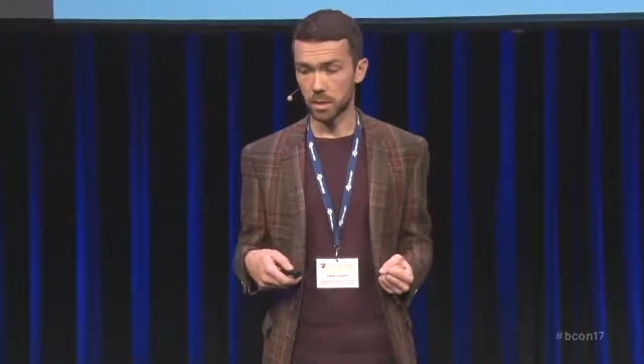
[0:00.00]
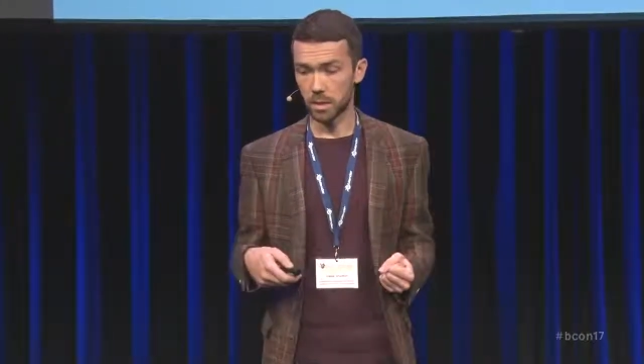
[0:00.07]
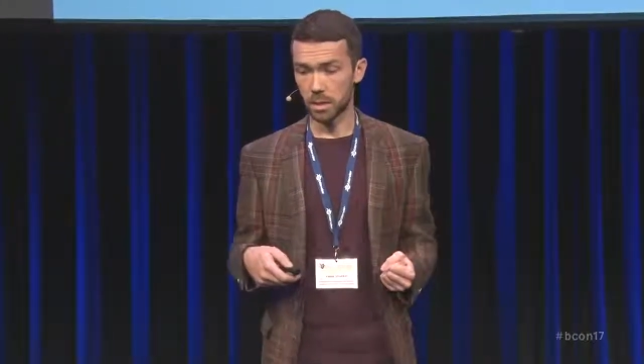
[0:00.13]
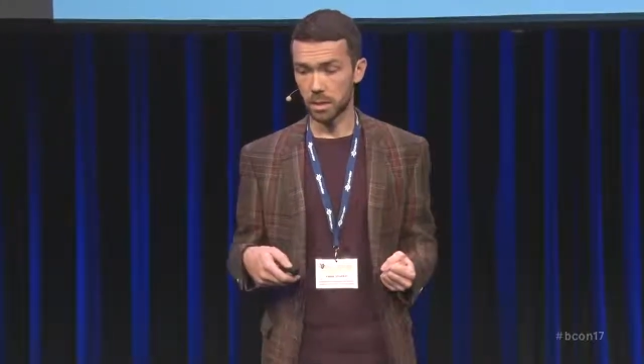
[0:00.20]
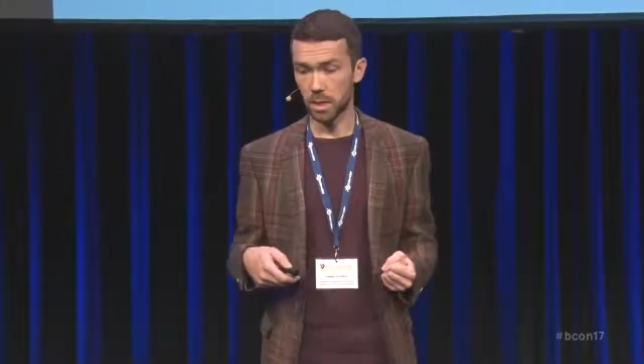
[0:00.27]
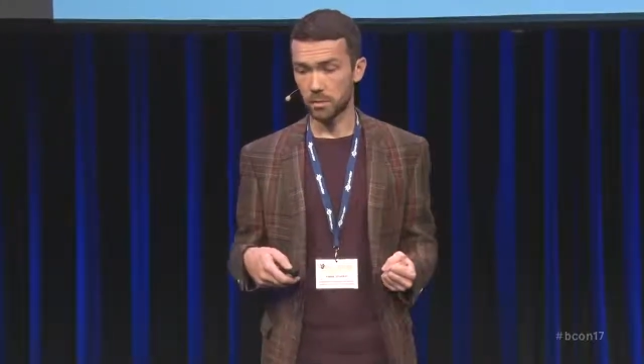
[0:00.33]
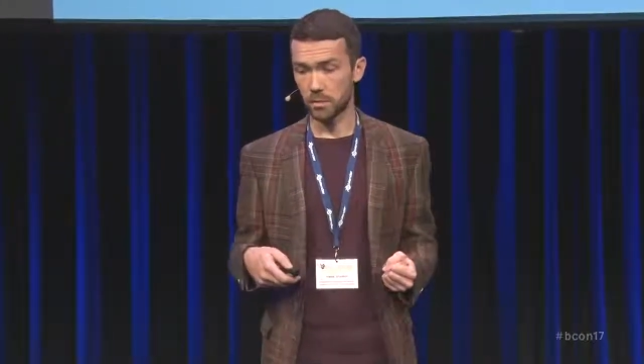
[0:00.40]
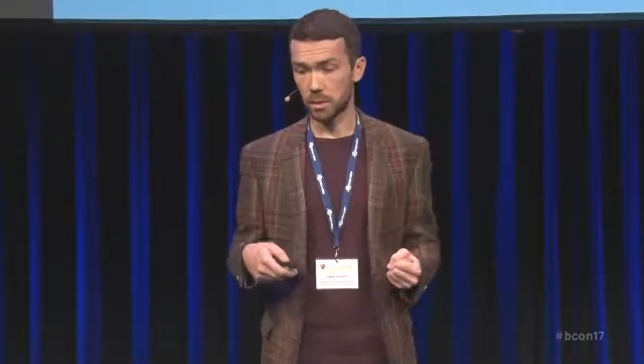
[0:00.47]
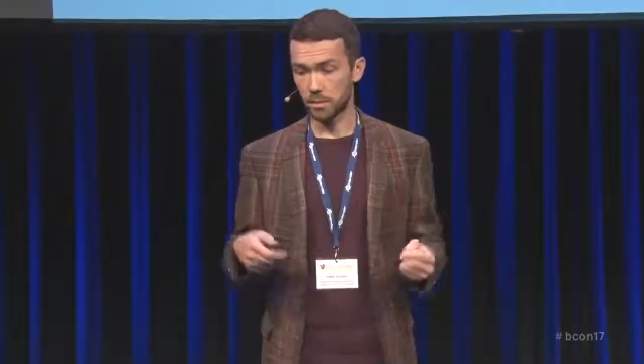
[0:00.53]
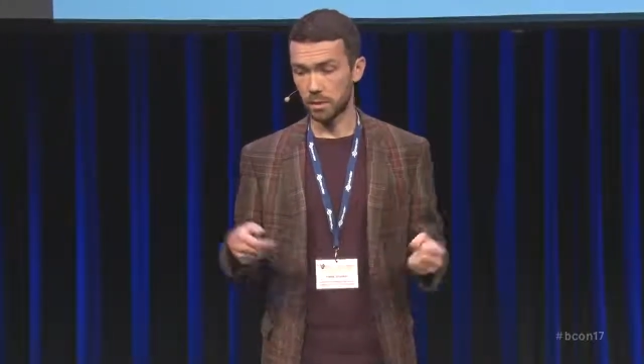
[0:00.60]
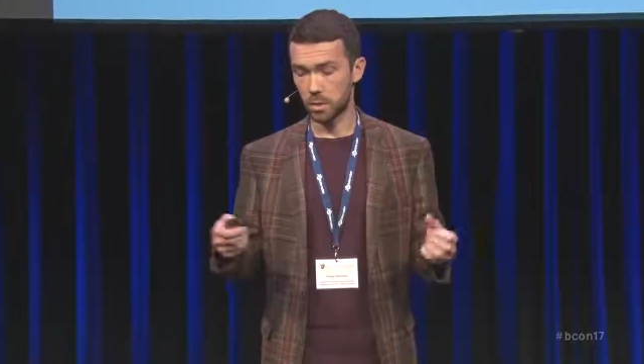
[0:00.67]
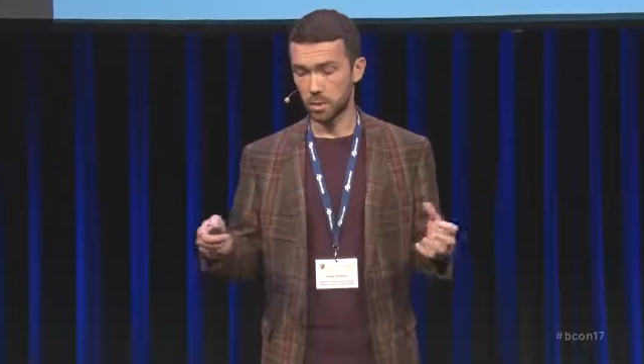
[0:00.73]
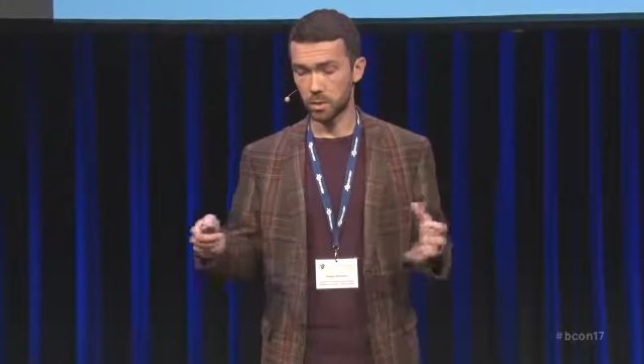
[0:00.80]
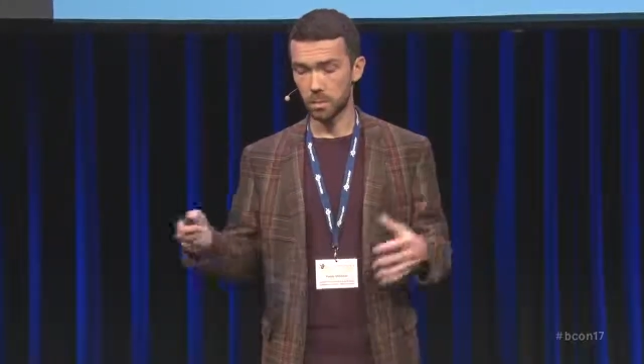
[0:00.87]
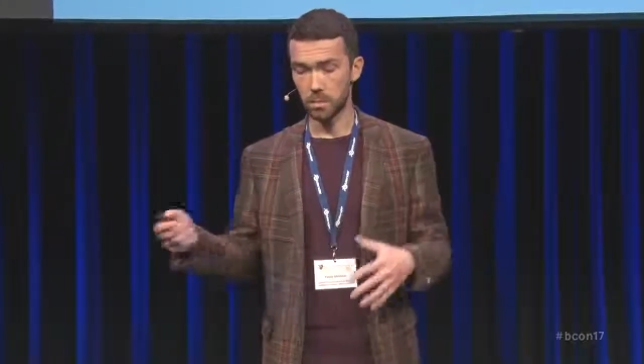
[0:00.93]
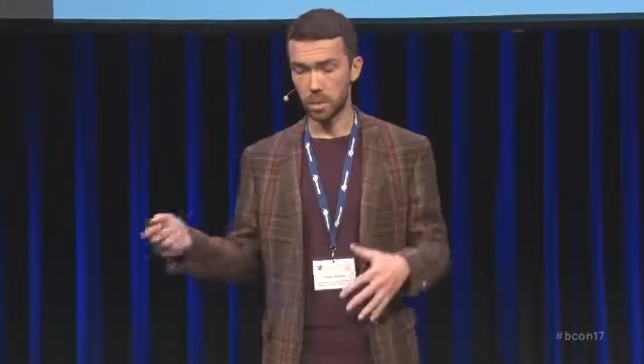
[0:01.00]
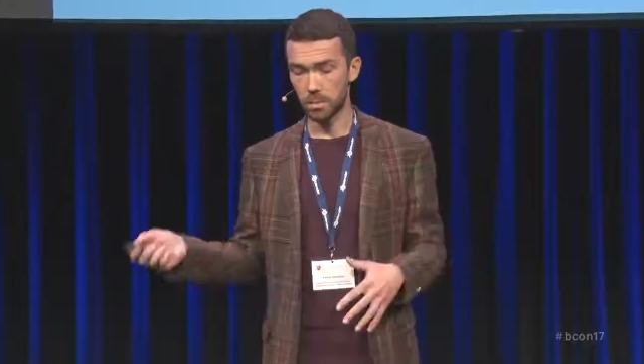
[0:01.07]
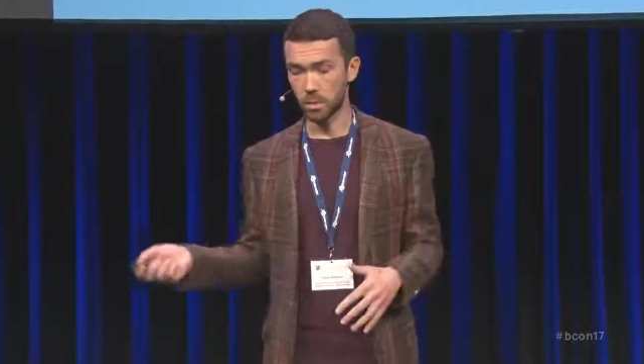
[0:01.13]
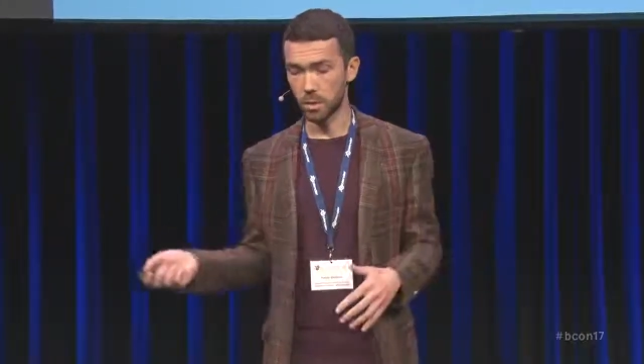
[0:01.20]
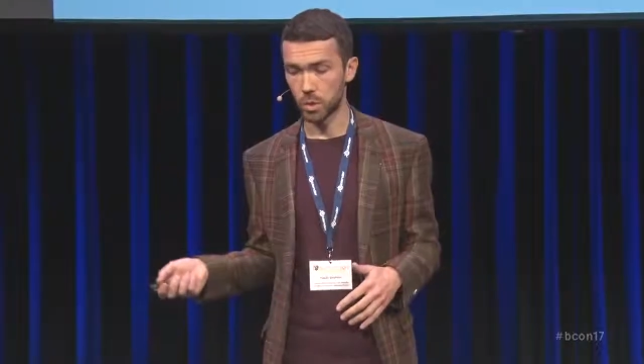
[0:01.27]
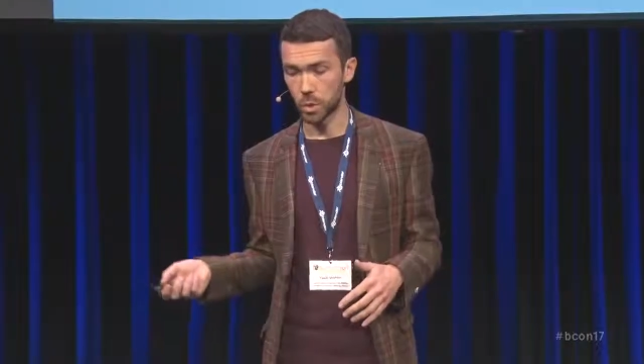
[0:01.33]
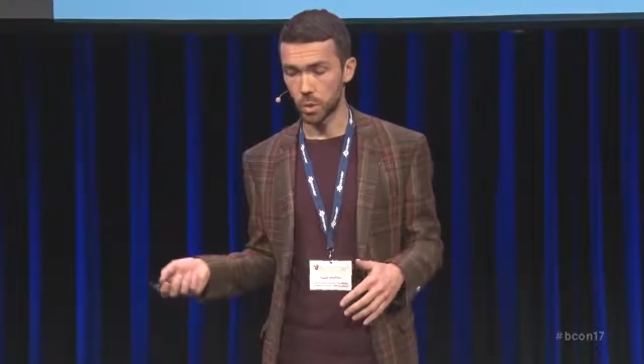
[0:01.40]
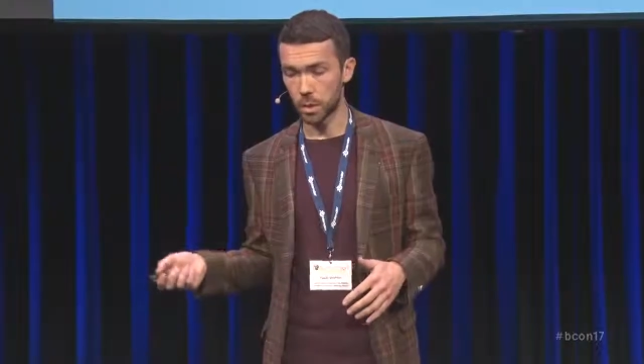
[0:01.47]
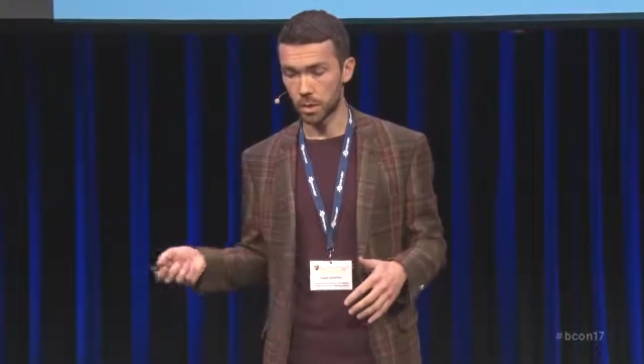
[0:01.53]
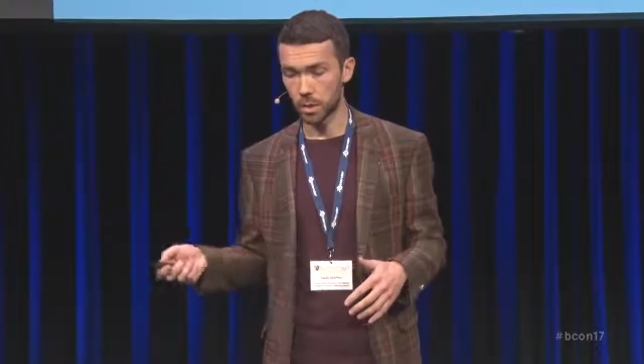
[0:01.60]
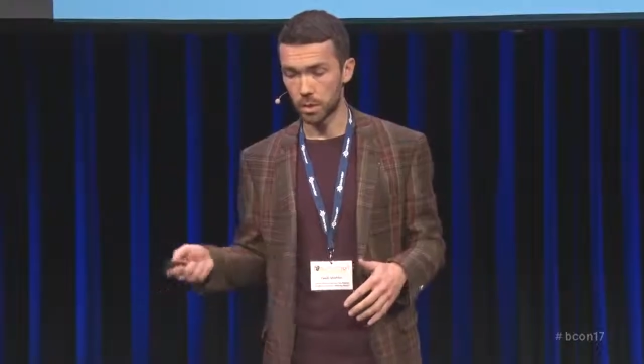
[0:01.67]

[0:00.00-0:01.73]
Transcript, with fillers: myself. I've talked to people doing